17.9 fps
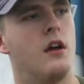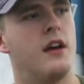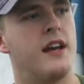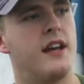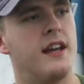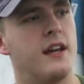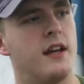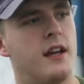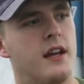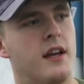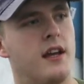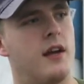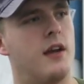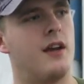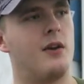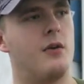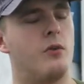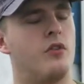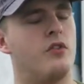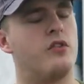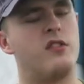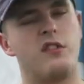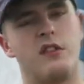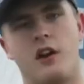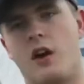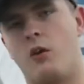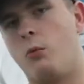he, he, he
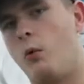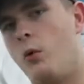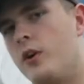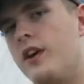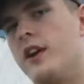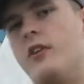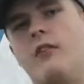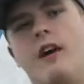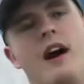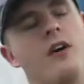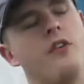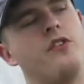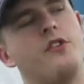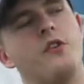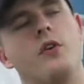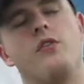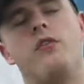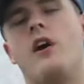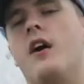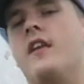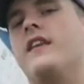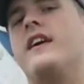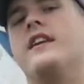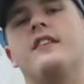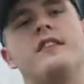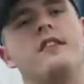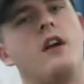was, you know, walking around sort of like
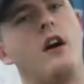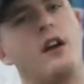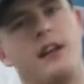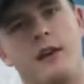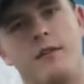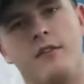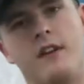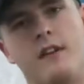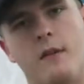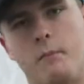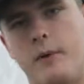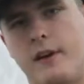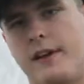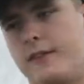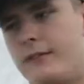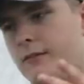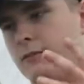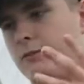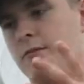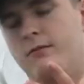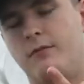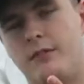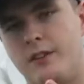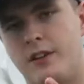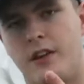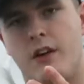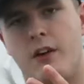this, like giving it the big,
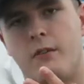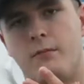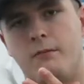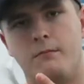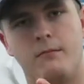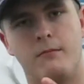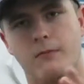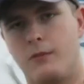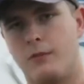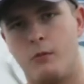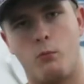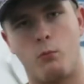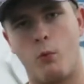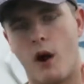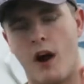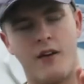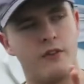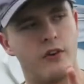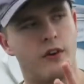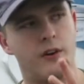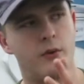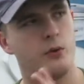you know, whatever.